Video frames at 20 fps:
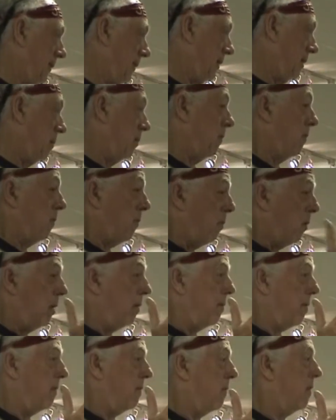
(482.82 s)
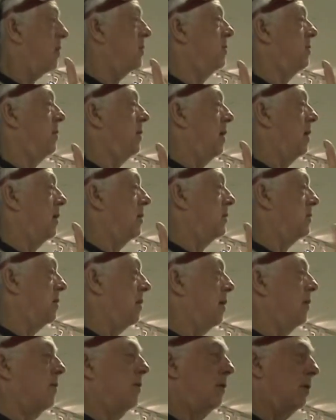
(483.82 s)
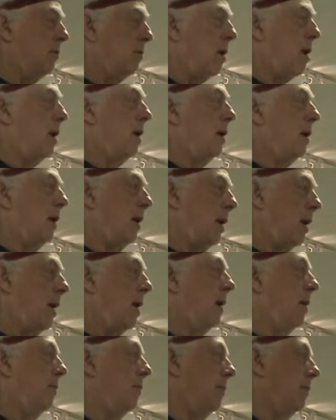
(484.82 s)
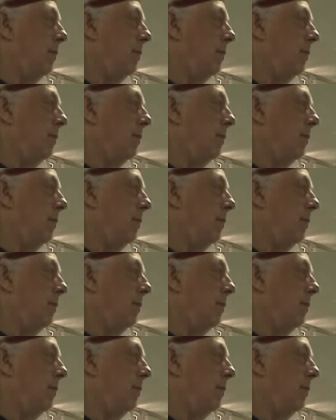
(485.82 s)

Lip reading: There were 40 of my friends were there, so I've heard about it a lot.